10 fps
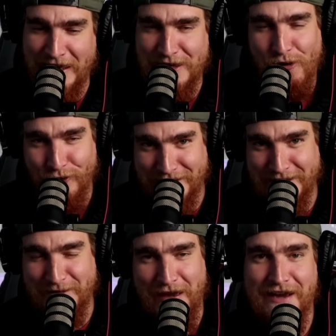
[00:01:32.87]
He posted
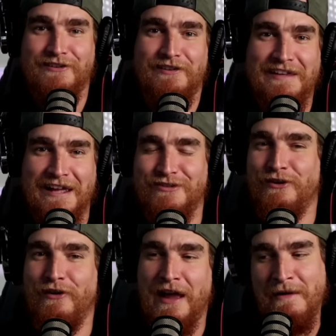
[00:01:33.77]
his picks on the
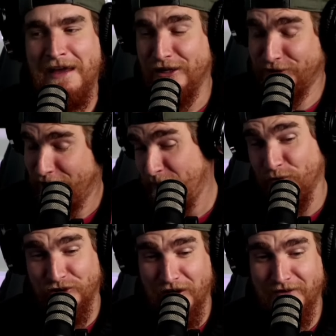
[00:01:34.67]
Instagram. A ton of
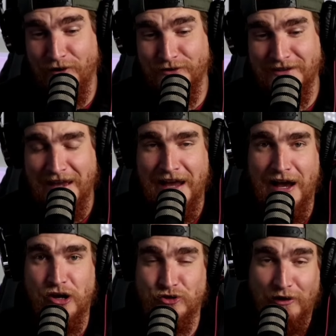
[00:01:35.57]
people shared those,
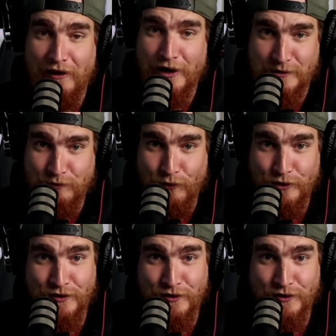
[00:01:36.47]
showed a lot of support.